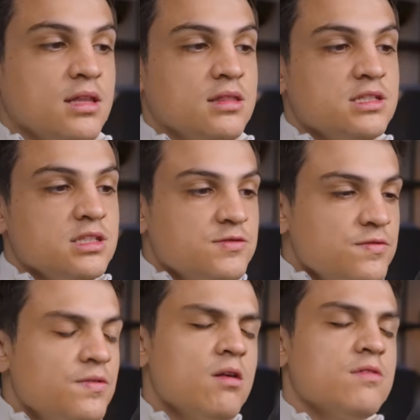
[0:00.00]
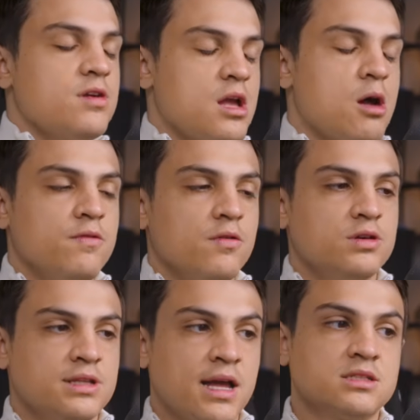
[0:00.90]
And this is very, very helpful
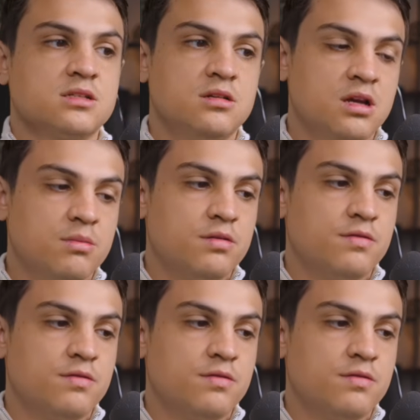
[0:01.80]
for task number